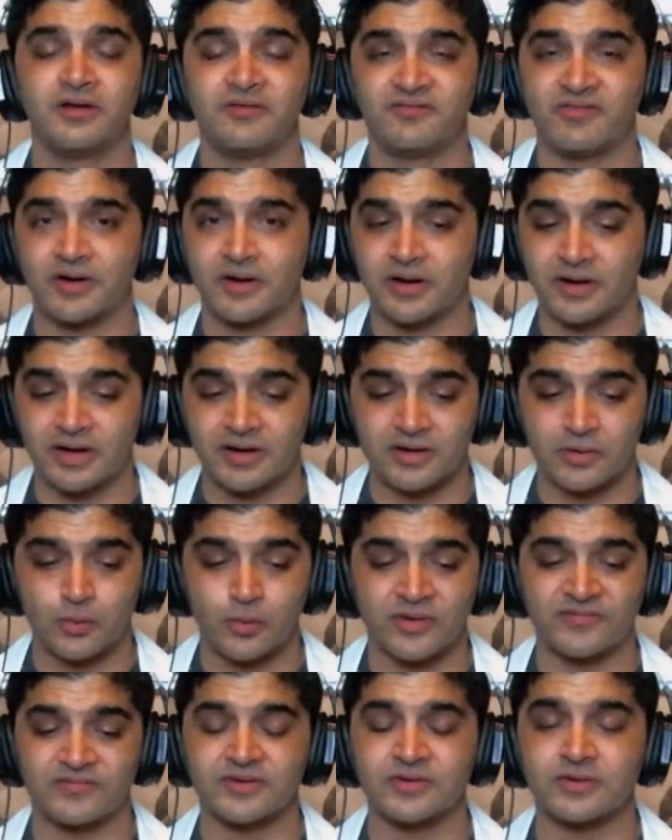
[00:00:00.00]
very
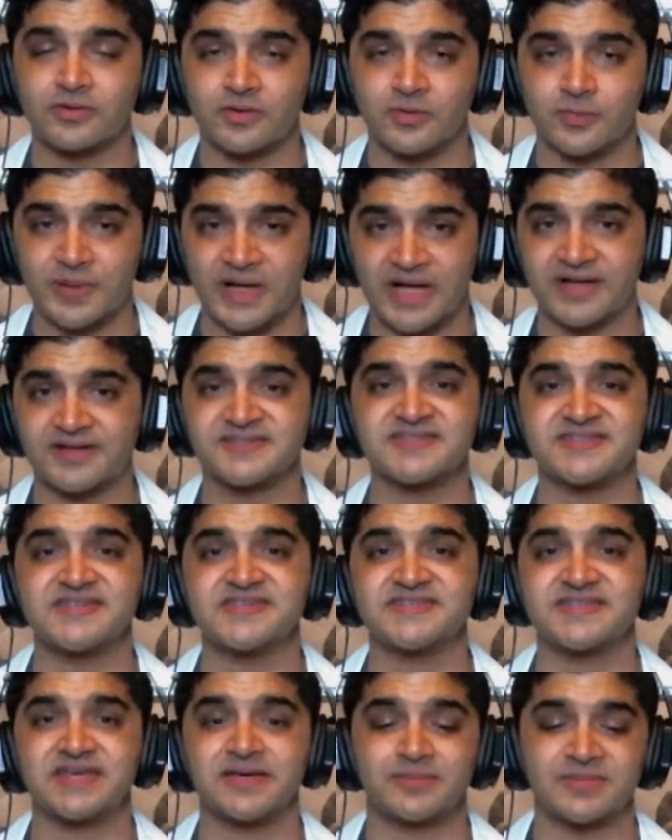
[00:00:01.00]
unequivocal policy
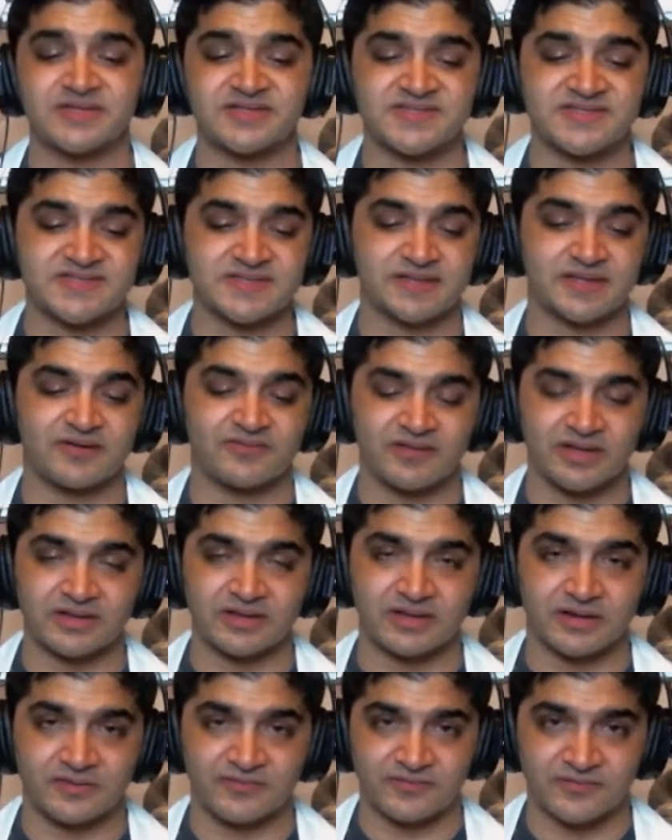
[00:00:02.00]
statements giving
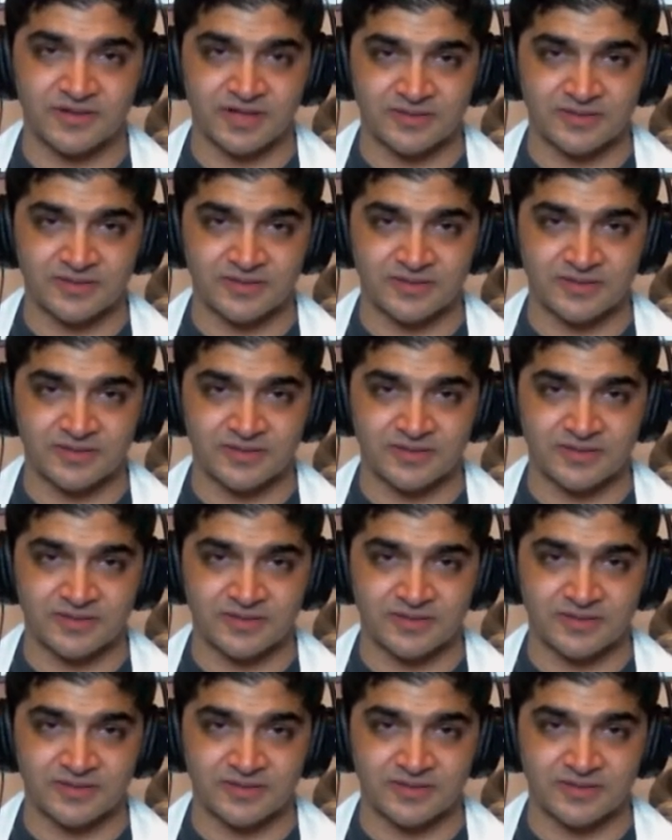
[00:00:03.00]
their